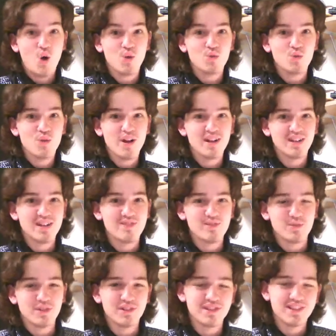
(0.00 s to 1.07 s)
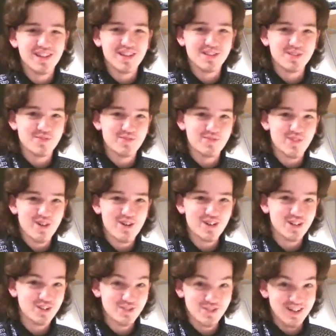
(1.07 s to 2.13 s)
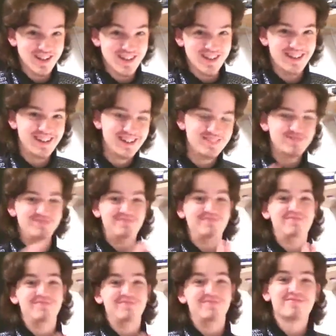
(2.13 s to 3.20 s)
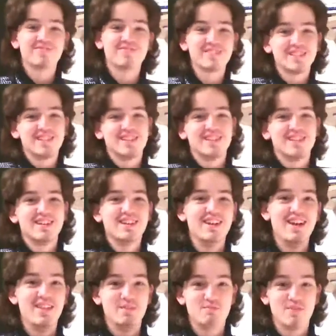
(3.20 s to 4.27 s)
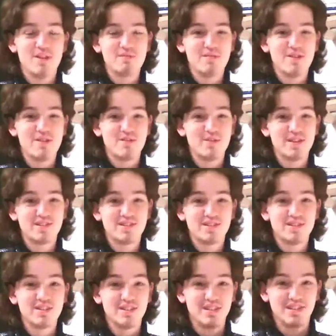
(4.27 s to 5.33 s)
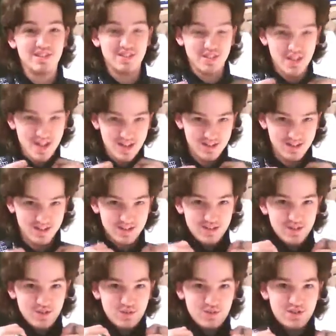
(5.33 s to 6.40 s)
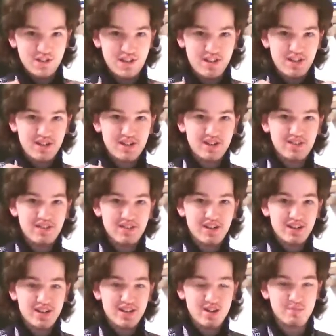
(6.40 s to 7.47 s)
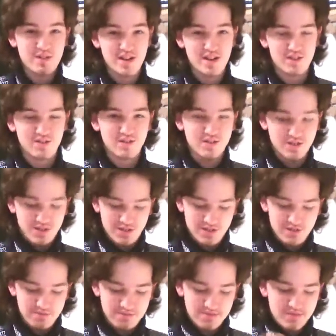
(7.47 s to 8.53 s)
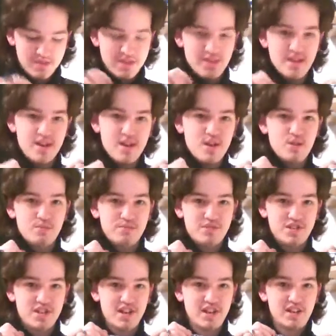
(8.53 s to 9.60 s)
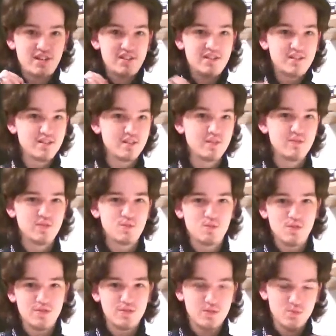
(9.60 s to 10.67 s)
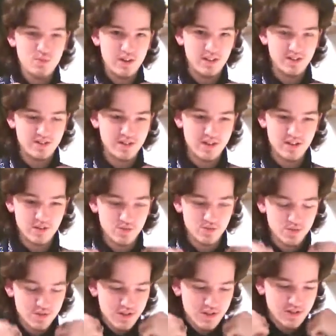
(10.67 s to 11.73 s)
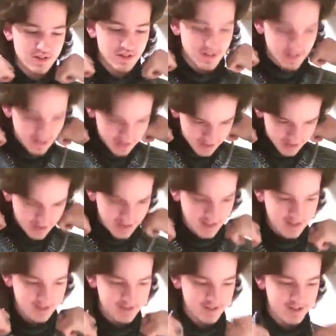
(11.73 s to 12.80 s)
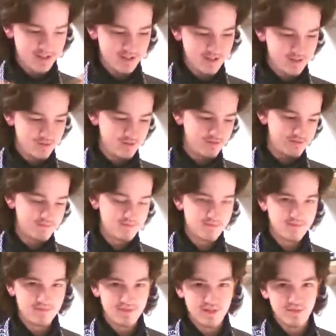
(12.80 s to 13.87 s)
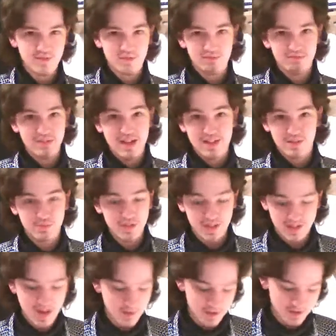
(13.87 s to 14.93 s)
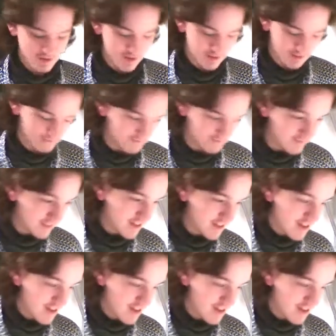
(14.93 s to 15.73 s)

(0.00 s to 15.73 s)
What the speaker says: Alrighty everyone, today is a very good day. And the primary reason is not the new chain that I got on my necklace. It's a helm chain. If you want the rings that I used on it, I'll tell you if you ask me in a comment or something.